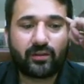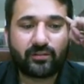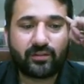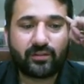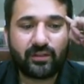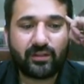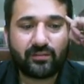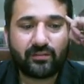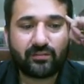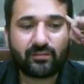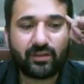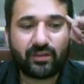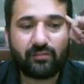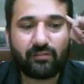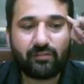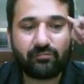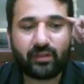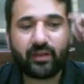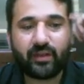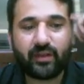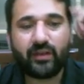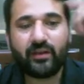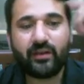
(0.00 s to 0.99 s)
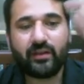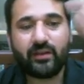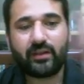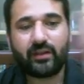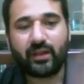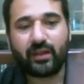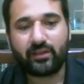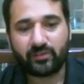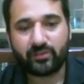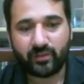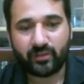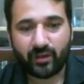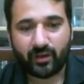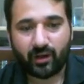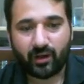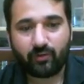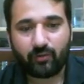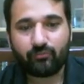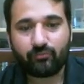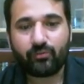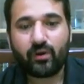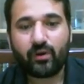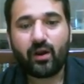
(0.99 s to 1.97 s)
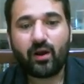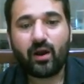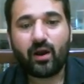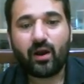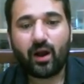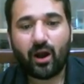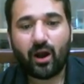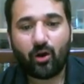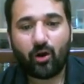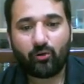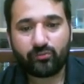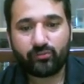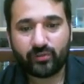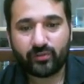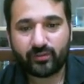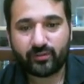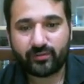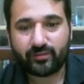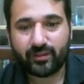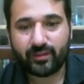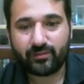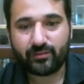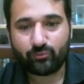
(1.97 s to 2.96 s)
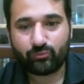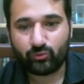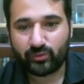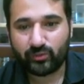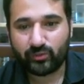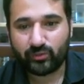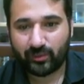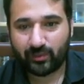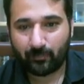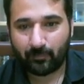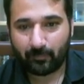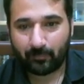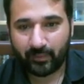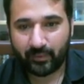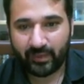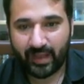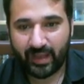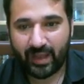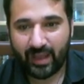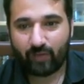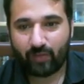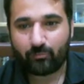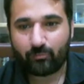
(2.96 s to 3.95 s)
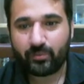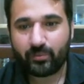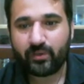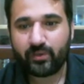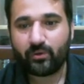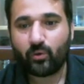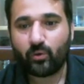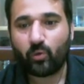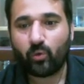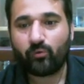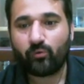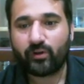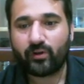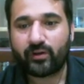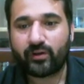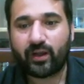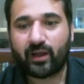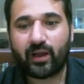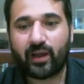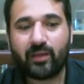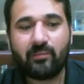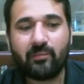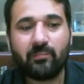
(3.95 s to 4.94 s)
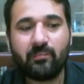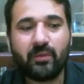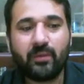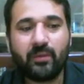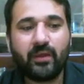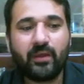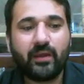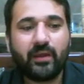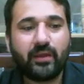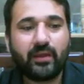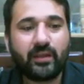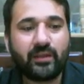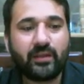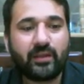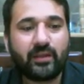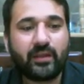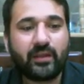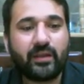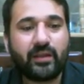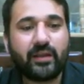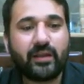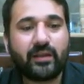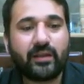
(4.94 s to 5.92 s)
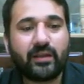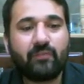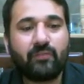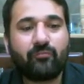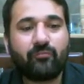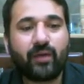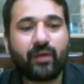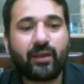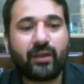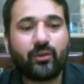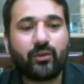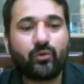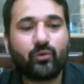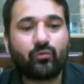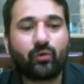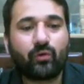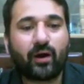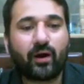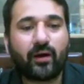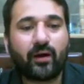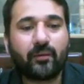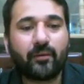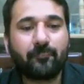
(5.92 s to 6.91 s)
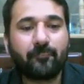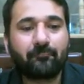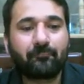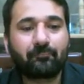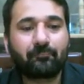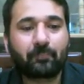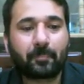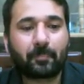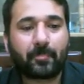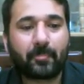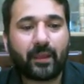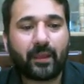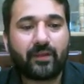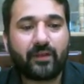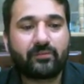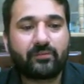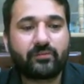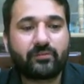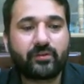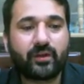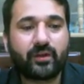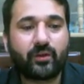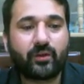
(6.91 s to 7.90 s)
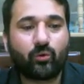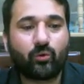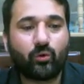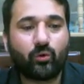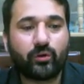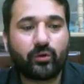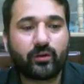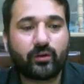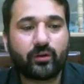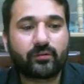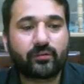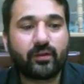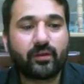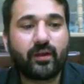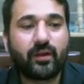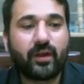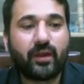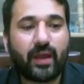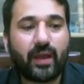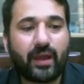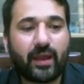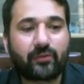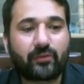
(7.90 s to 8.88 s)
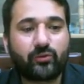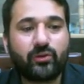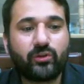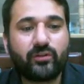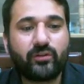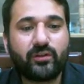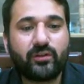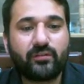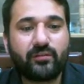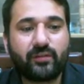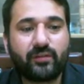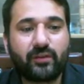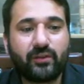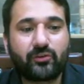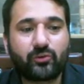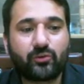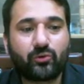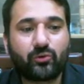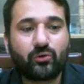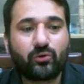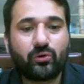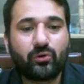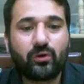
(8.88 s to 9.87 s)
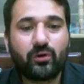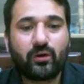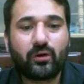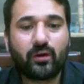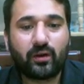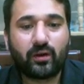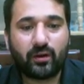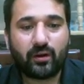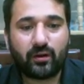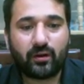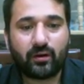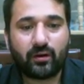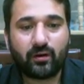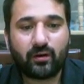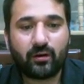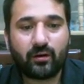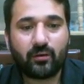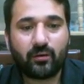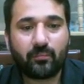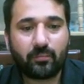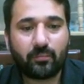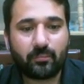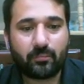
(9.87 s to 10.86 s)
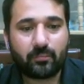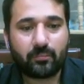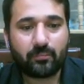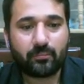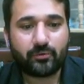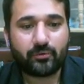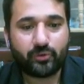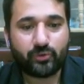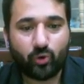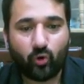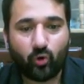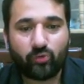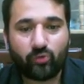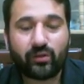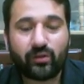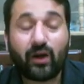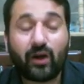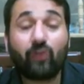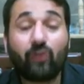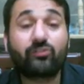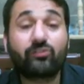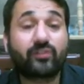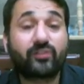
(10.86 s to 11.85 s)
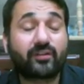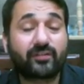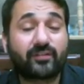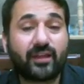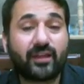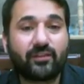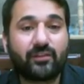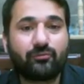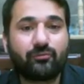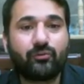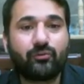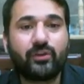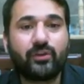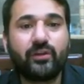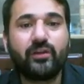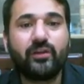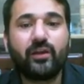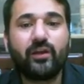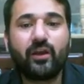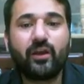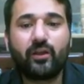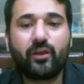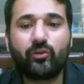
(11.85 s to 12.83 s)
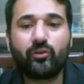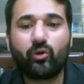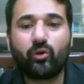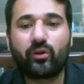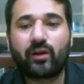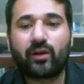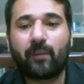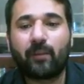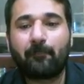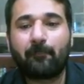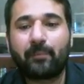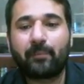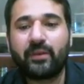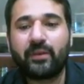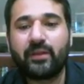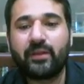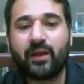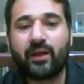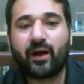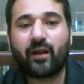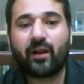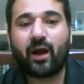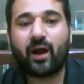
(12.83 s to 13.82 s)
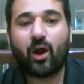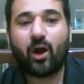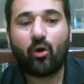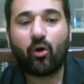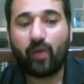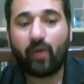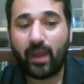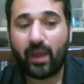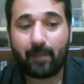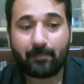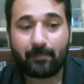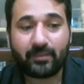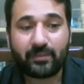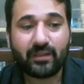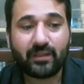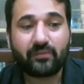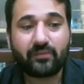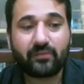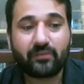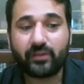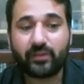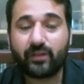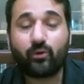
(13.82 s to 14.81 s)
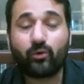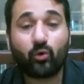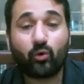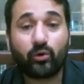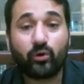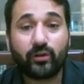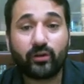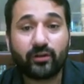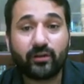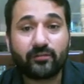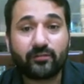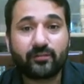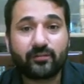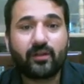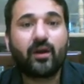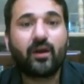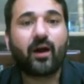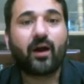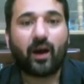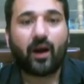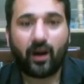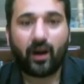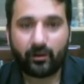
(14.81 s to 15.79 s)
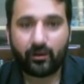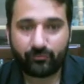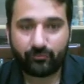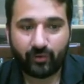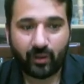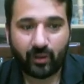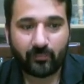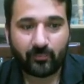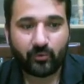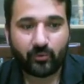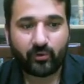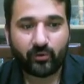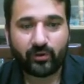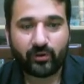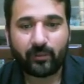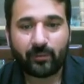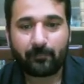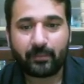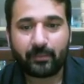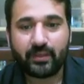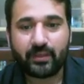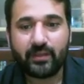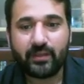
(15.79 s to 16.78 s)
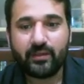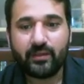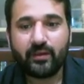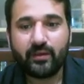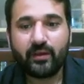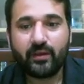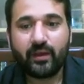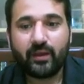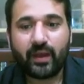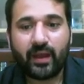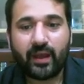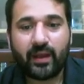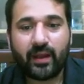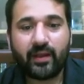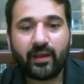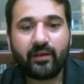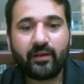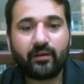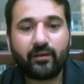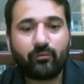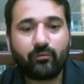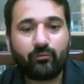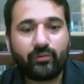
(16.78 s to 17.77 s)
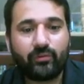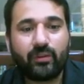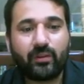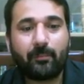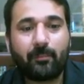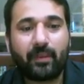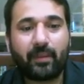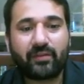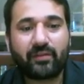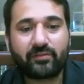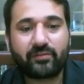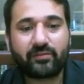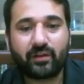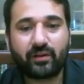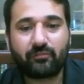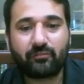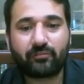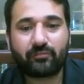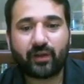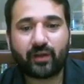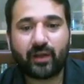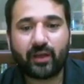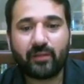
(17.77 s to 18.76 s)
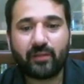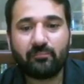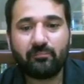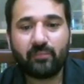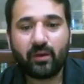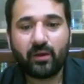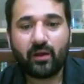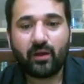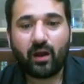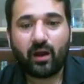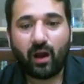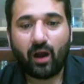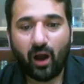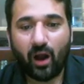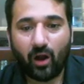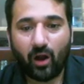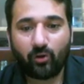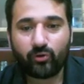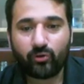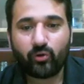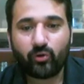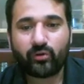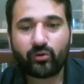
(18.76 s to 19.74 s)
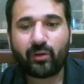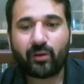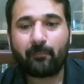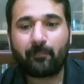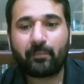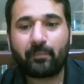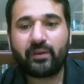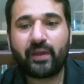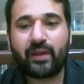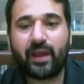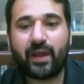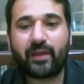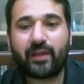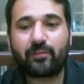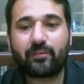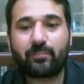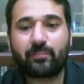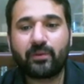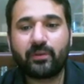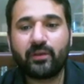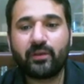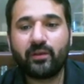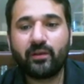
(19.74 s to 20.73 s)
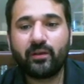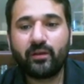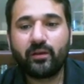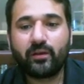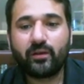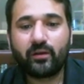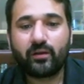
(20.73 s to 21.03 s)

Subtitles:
This gives an indication of how successful the company has been over time in creating value for its shareholders. Actually, this ratio uh, shows how successfully your company or how happy the shareholders are from your company, and with the passage of time, how your company has been